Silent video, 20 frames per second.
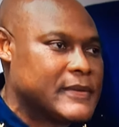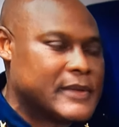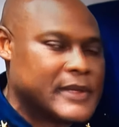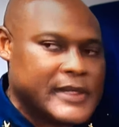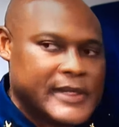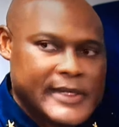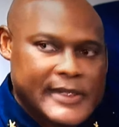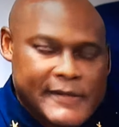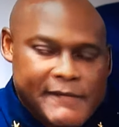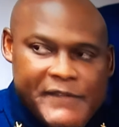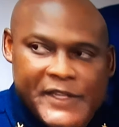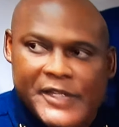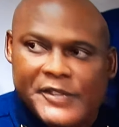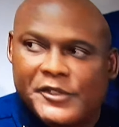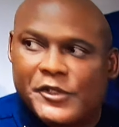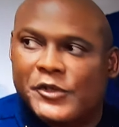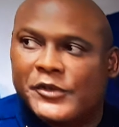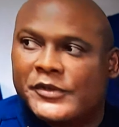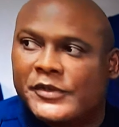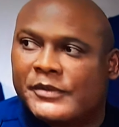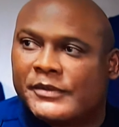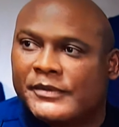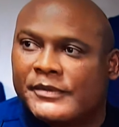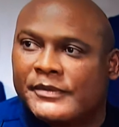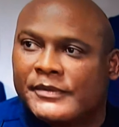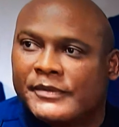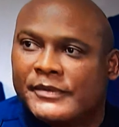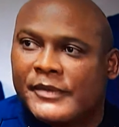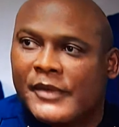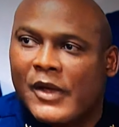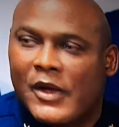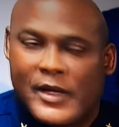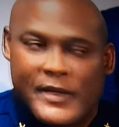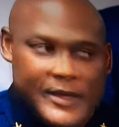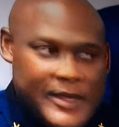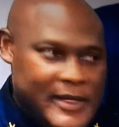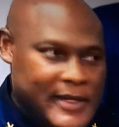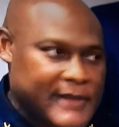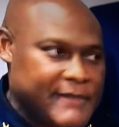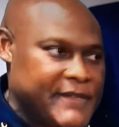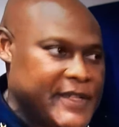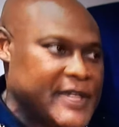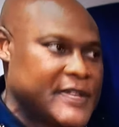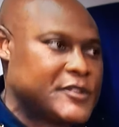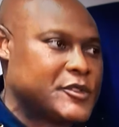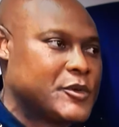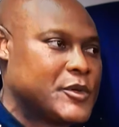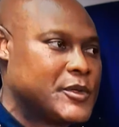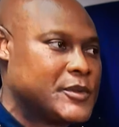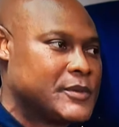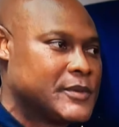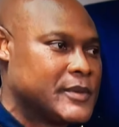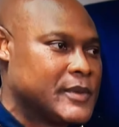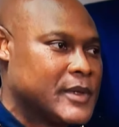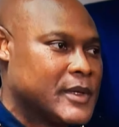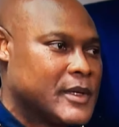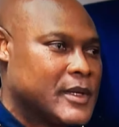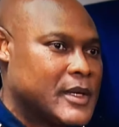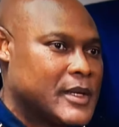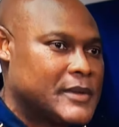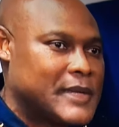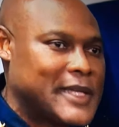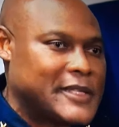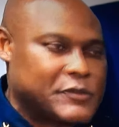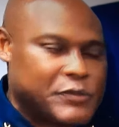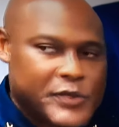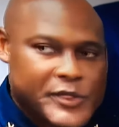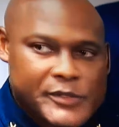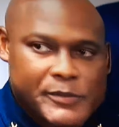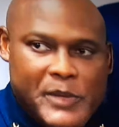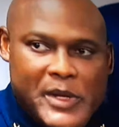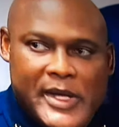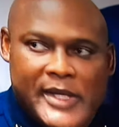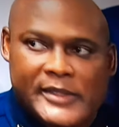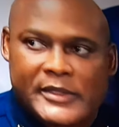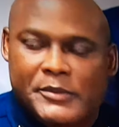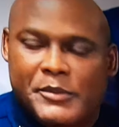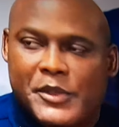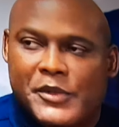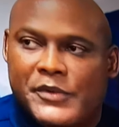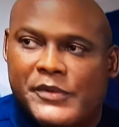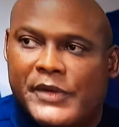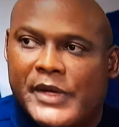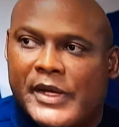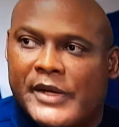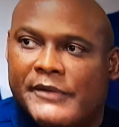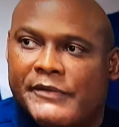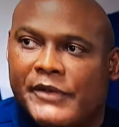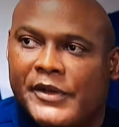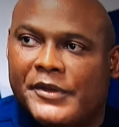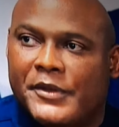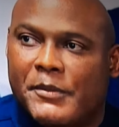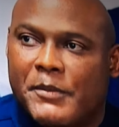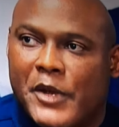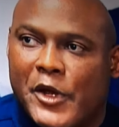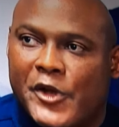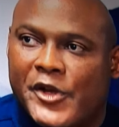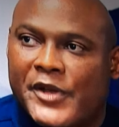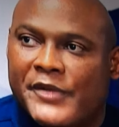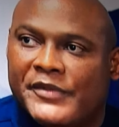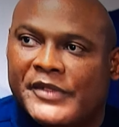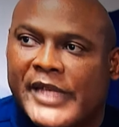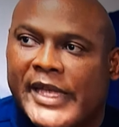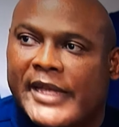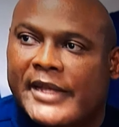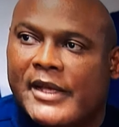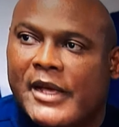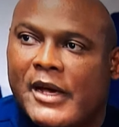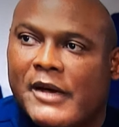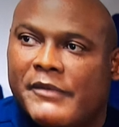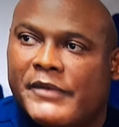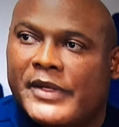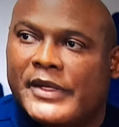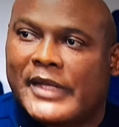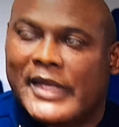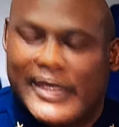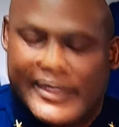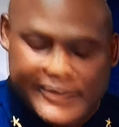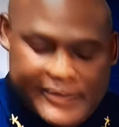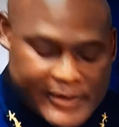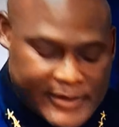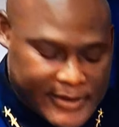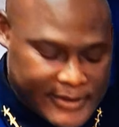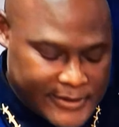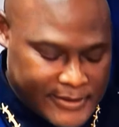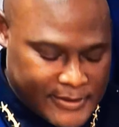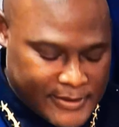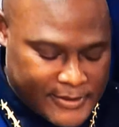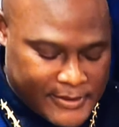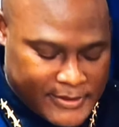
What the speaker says: the individuals or the individual that's responsible for the murder of Takeoff in custody.